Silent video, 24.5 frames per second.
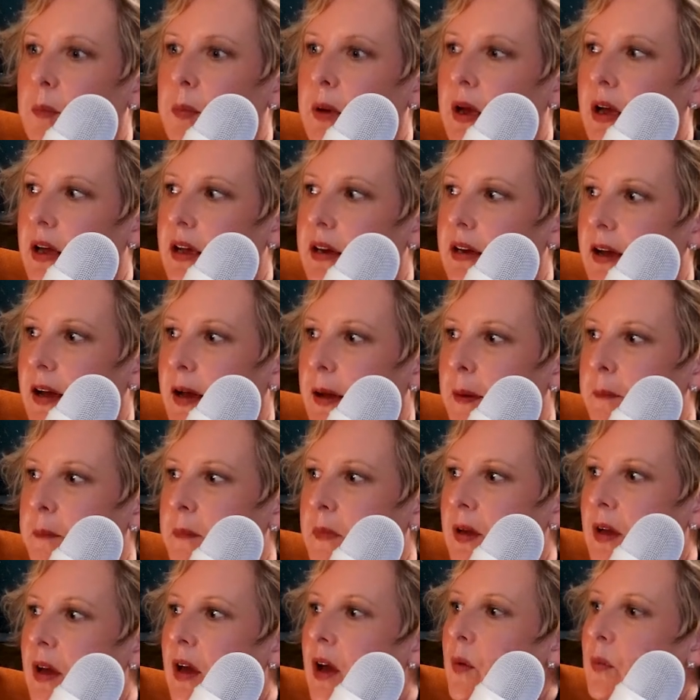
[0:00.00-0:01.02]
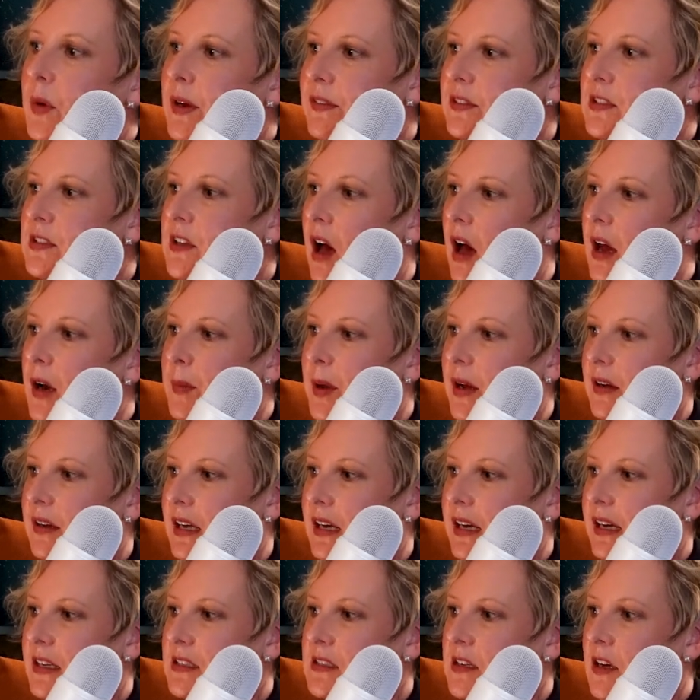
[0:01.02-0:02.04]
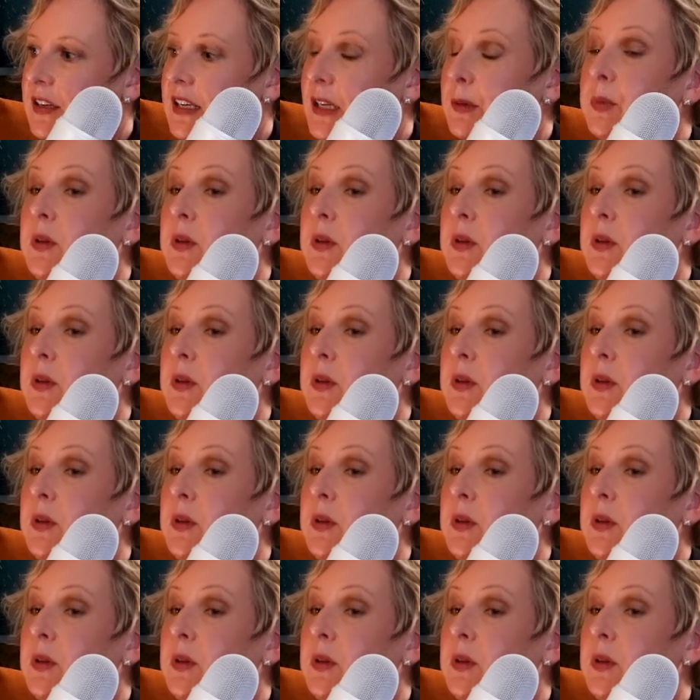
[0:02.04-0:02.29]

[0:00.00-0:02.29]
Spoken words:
but we've thought about getting a donkey.